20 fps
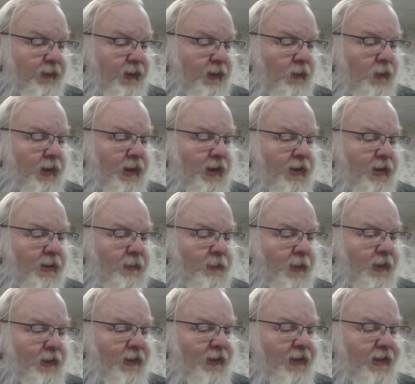where
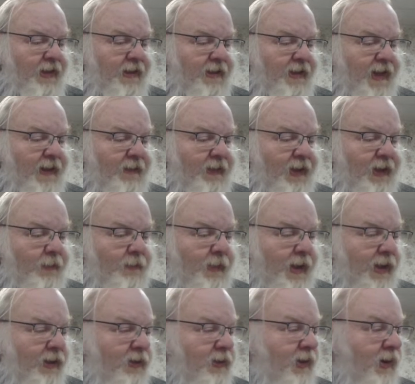Marlin is having a
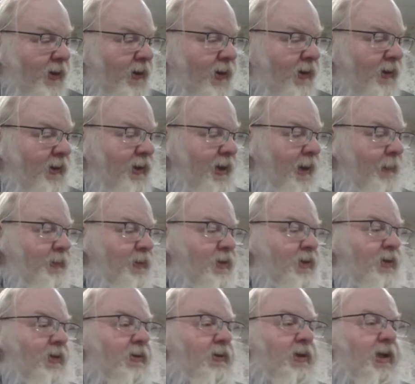mail call
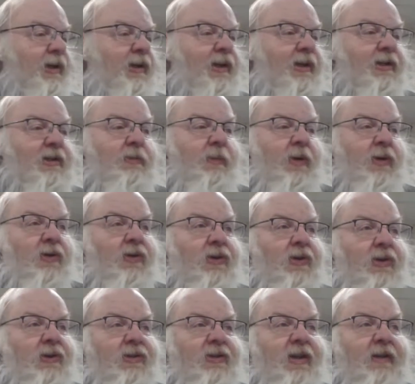episode. I think it's mail
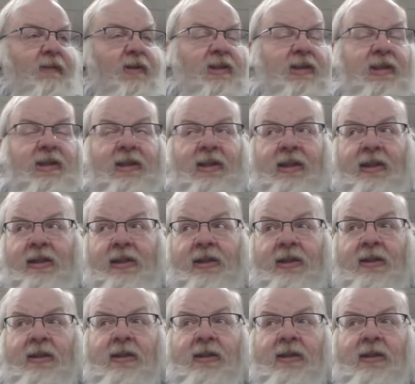call 17.